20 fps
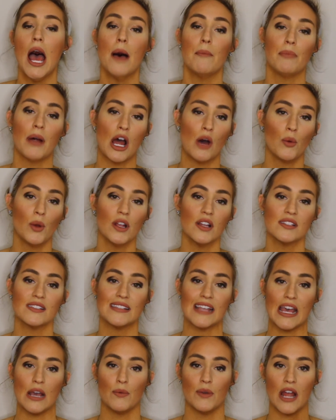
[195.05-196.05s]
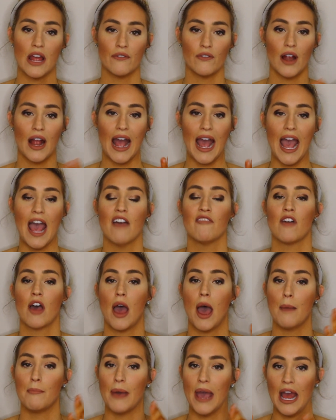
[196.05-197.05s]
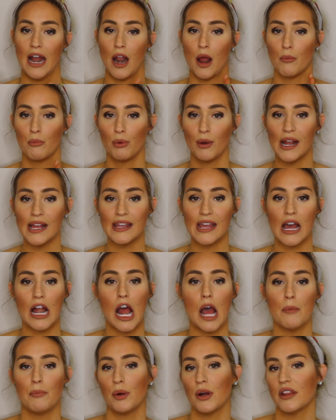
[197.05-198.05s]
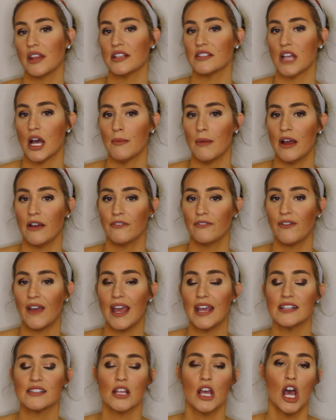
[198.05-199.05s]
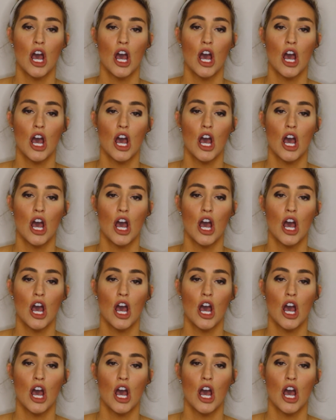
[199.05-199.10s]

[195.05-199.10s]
But I will say whenever I have a bad breakout, I put this on my face,